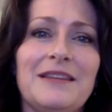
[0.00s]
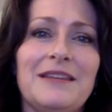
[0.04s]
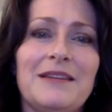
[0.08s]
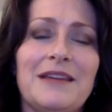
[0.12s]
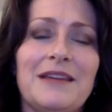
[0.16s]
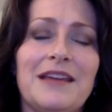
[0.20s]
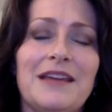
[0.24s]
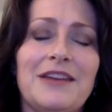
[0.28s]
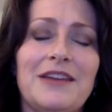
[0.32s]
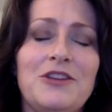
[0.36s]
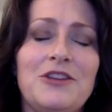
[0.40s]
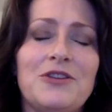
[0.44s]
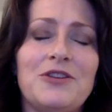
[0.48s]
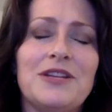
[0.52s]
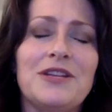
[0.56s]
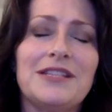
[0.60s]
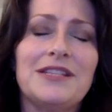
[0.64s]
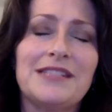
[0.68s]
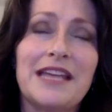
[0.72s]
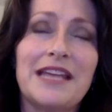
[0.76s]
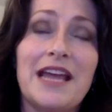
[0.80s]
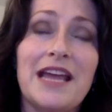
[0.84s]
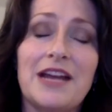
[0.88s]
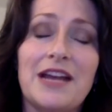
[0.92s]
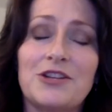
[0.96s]
and you can
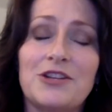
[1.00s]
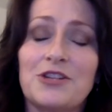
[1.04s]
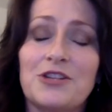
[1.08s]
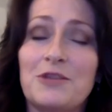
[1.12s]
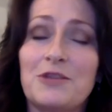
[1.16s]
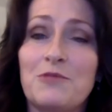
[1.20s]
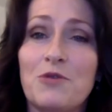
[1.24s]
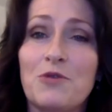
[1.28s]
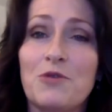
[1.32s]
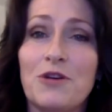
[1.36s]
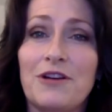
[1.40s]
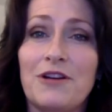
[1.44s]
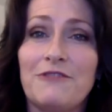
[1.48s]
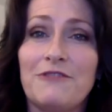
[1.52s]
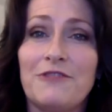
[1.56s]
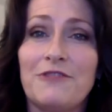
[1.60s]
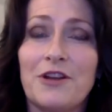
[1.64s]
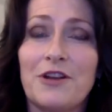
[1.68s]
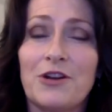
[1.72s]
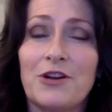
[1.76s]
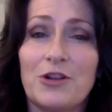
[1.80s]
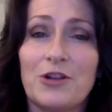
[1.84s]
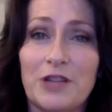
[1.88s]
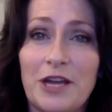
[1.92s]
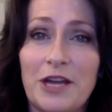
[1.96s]
see actually more of
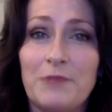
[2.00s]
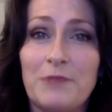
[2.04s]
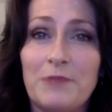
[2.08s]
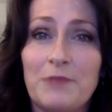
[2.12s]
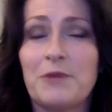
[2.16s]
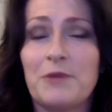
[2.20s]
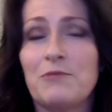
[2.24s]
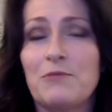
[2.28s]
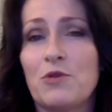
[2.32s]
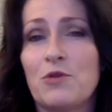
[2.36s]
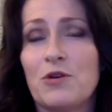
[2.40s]
their clip and